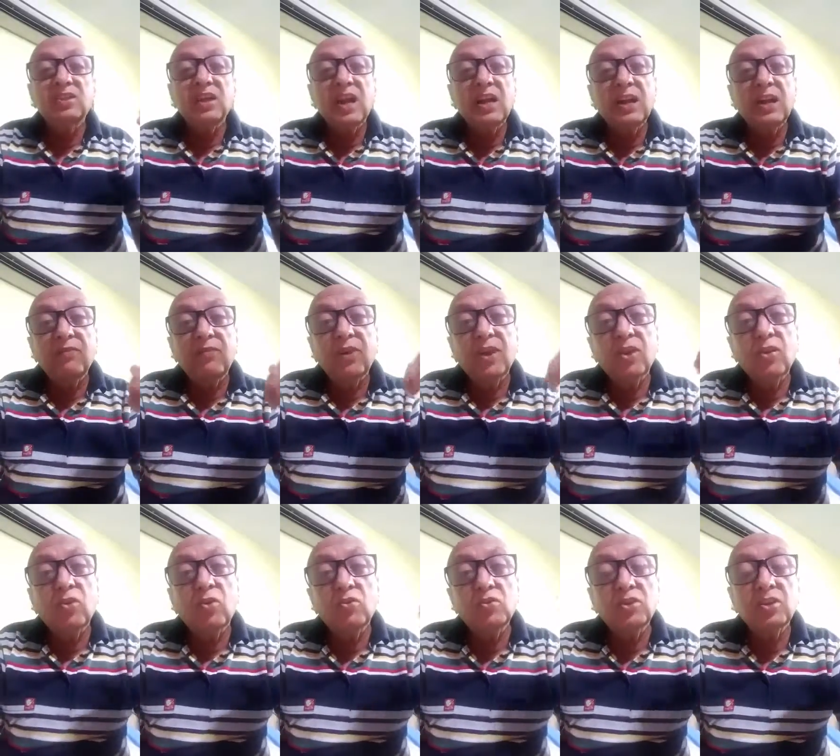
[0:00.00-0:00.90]
scientific
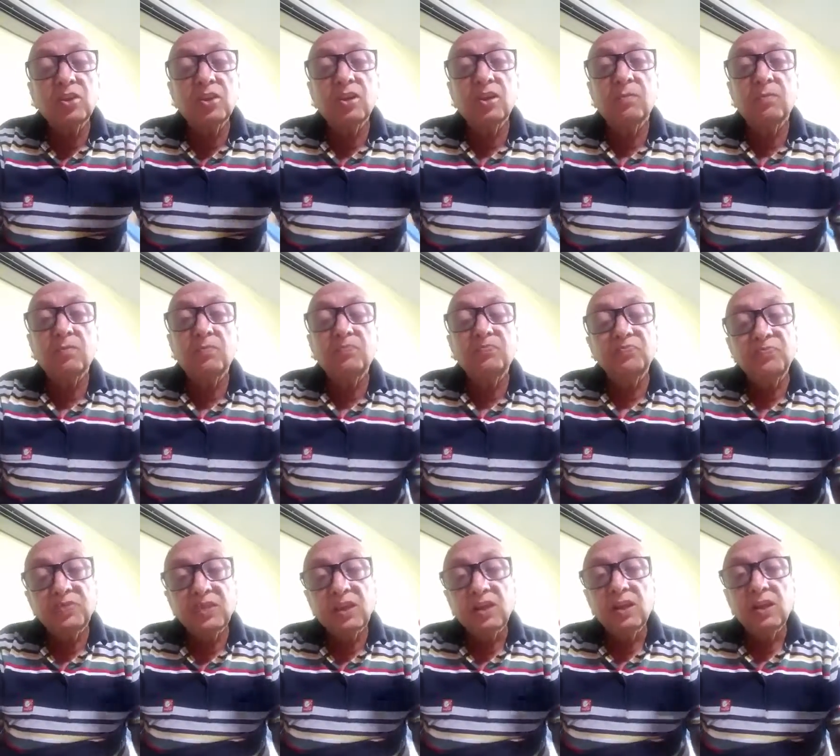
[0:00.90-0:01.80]
and logical
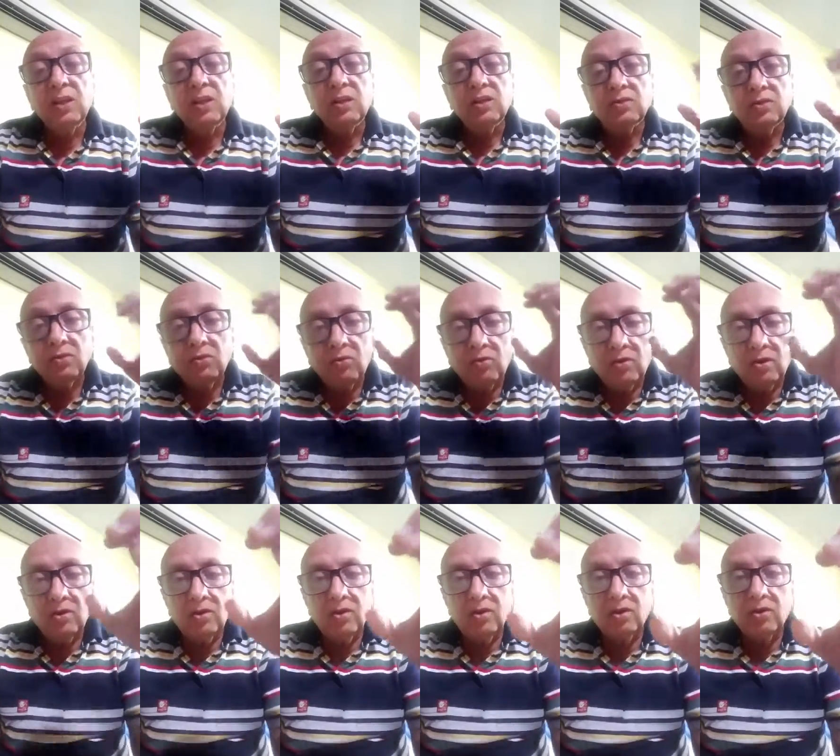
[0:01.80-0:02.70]

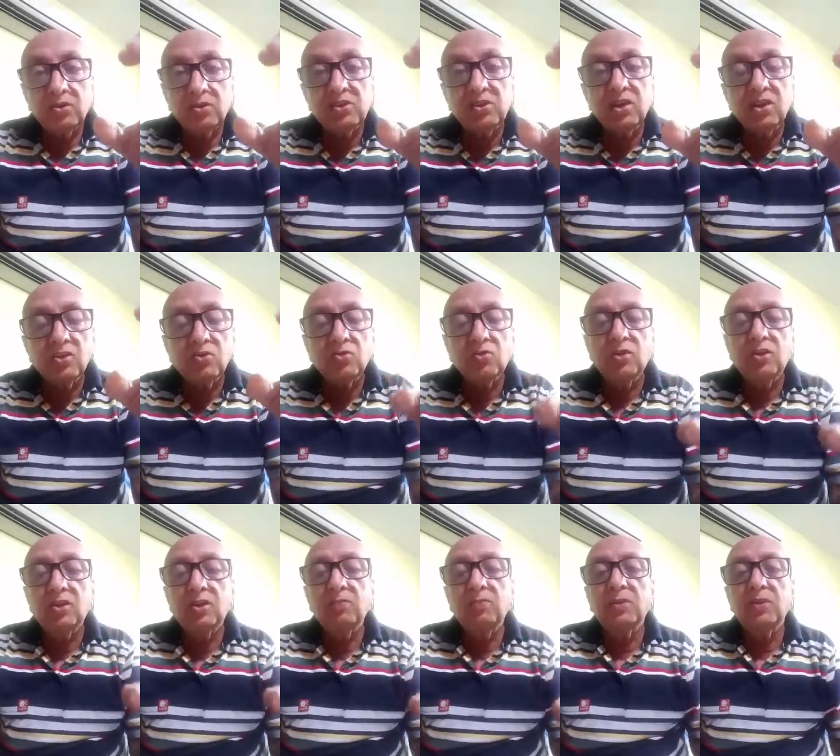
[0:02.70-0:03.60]

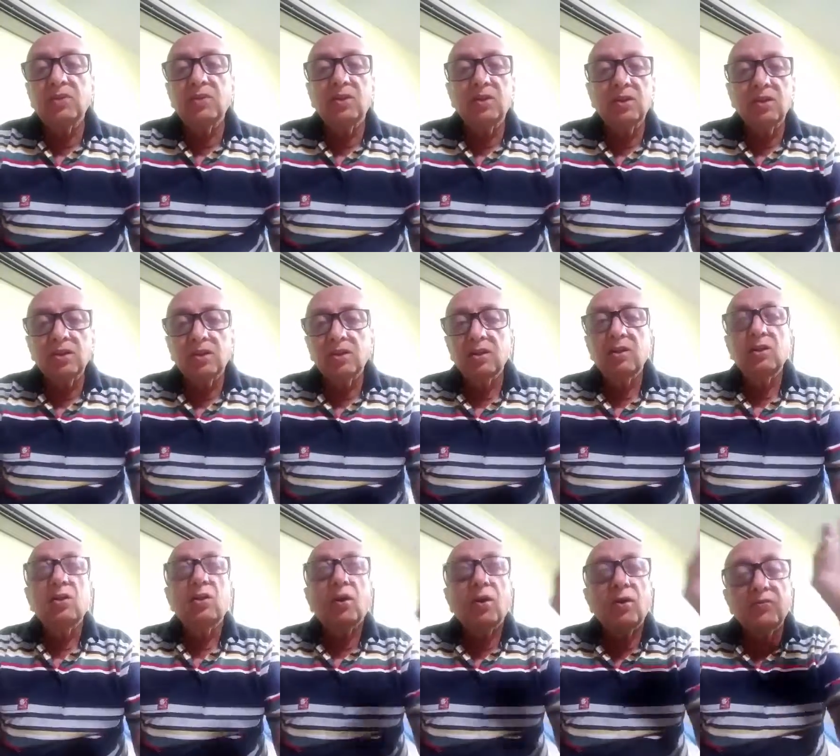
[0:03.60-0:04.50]
result-oriented method
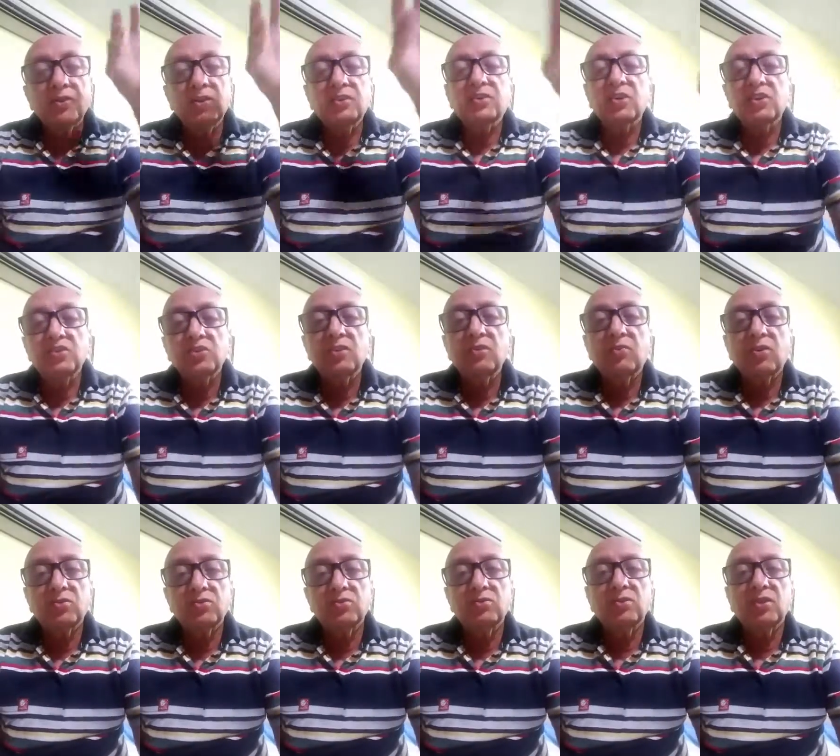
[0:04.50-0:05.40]
of the
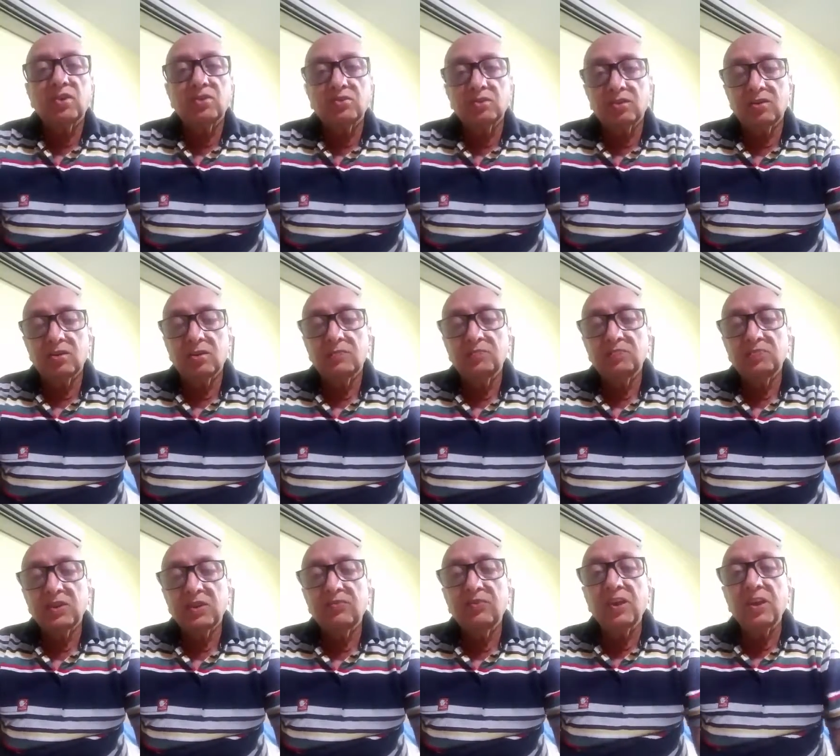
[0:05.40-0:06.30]
traditional Vastu Sastra,
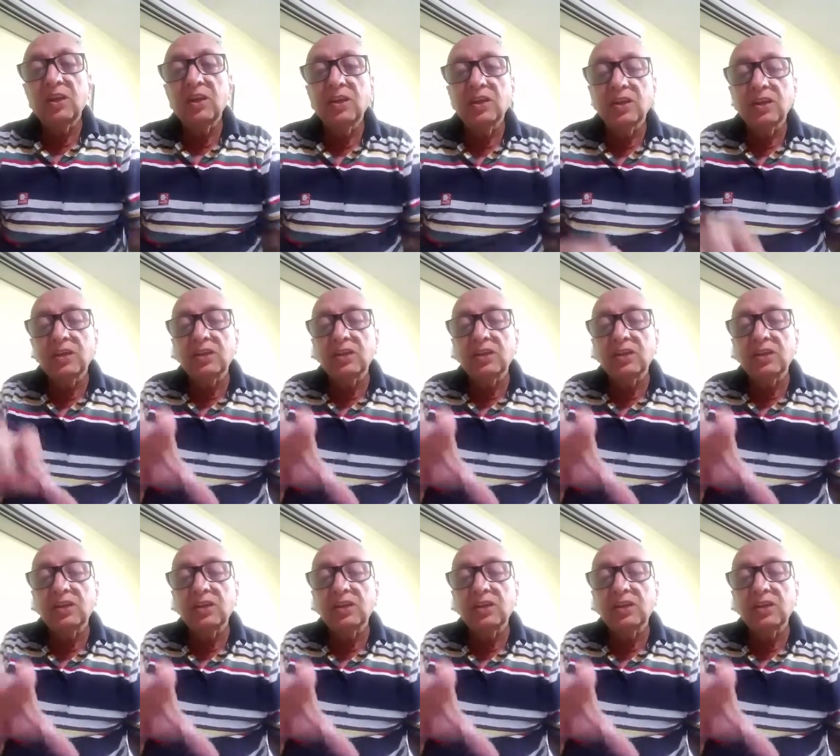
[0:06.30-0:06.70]
wherein